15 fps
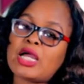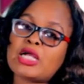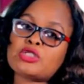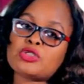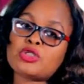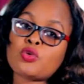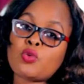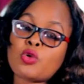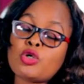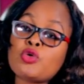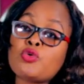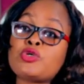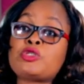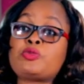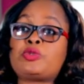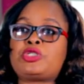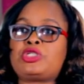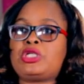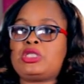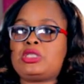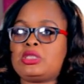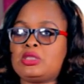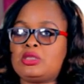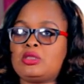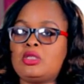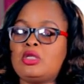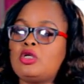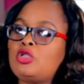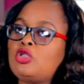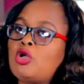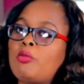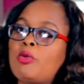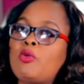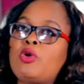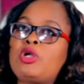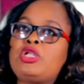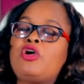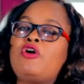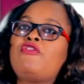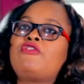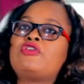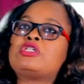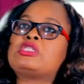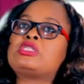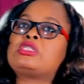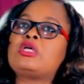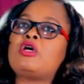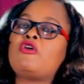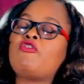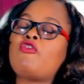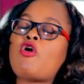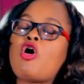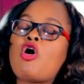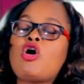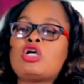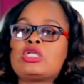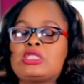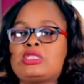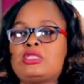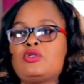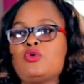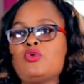and to the one who is purchasing. Number one, it offers for us